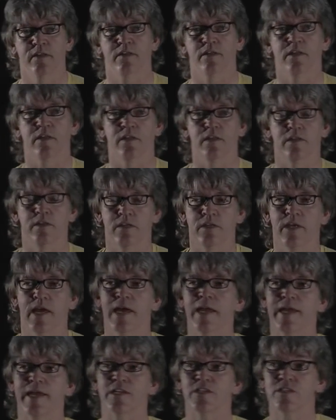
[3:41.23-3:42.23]
The, the
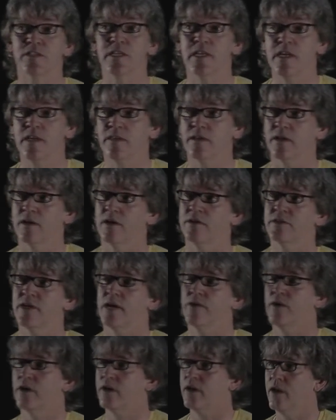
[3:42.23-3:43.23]
LHC, the Large
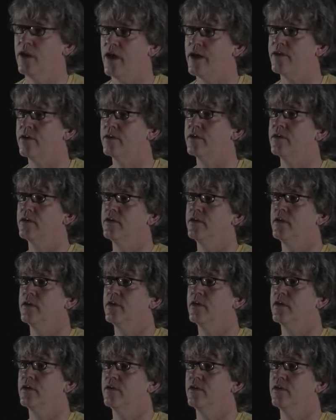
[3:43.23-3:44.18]
Hadron Collider, uh,